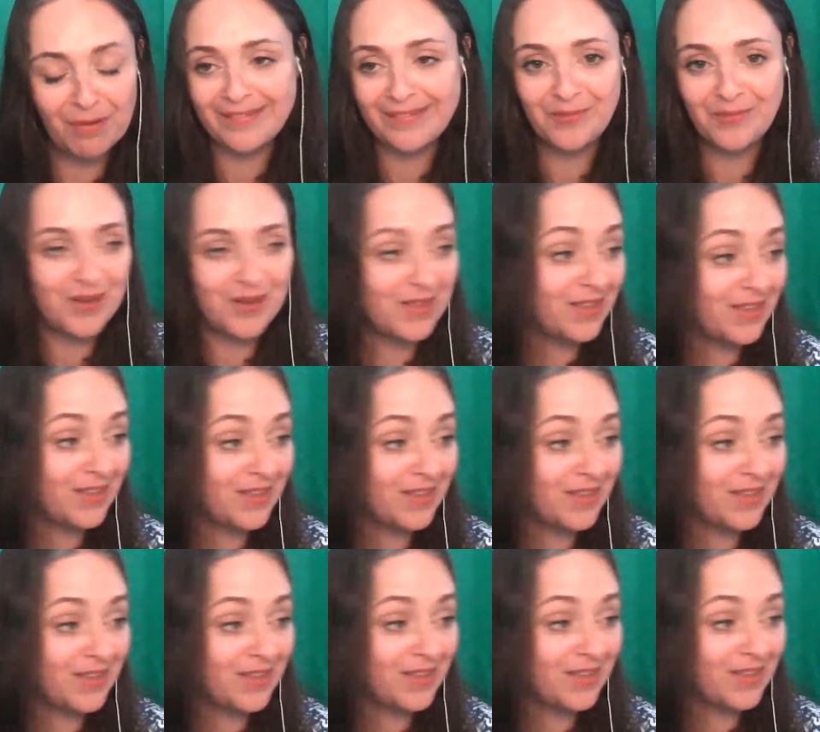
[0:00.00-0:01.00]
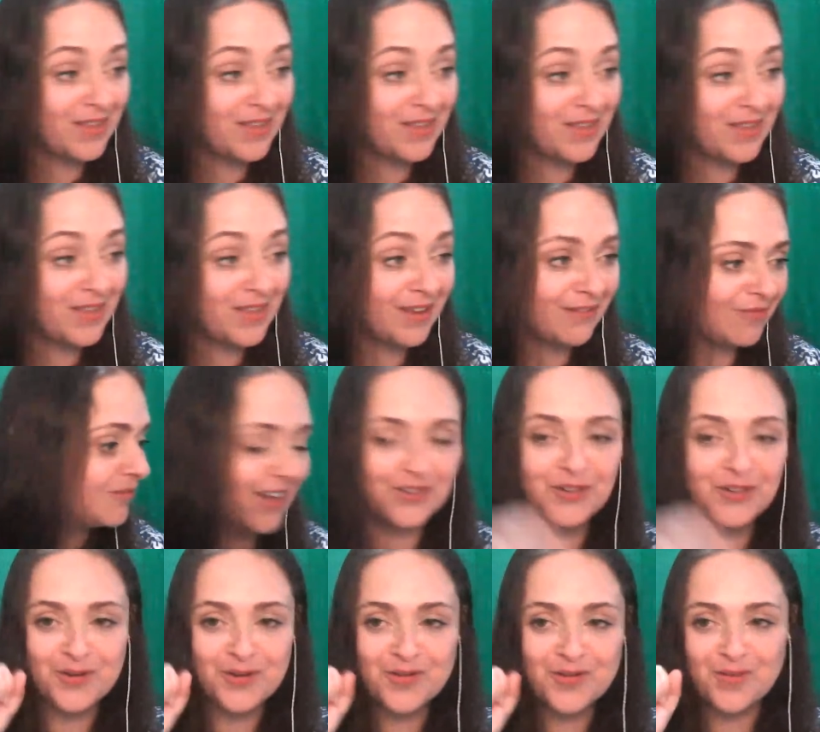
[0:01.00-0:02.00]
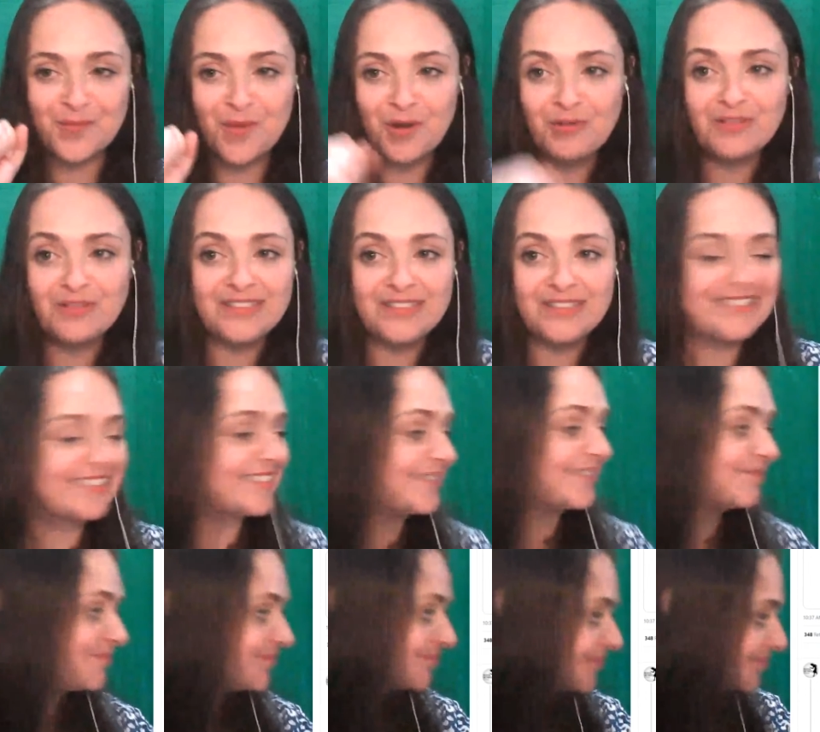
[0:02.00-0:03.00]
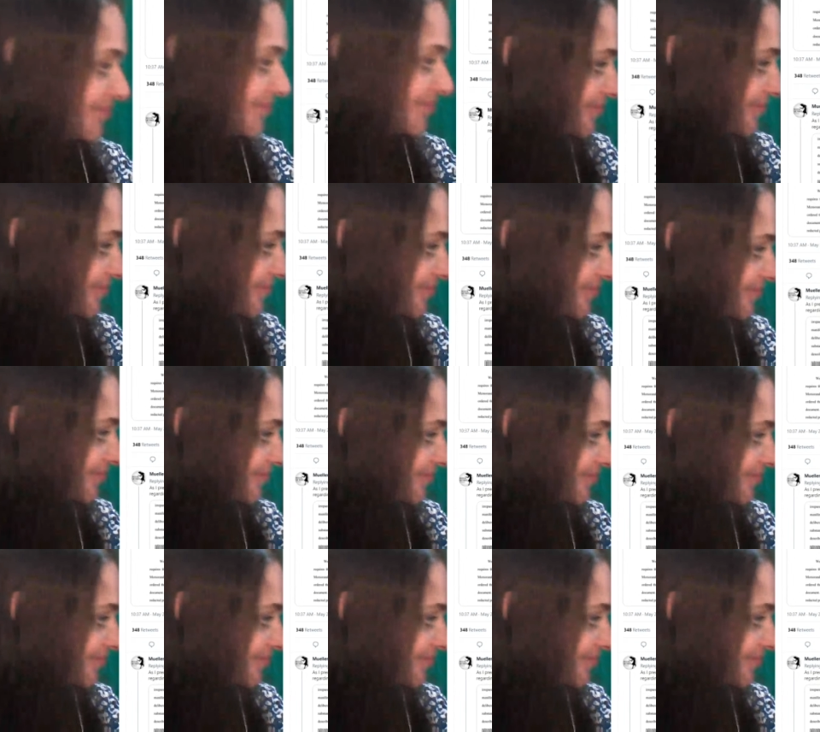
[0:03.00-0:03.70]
probably not worthy of that role. I don't know who the mole is.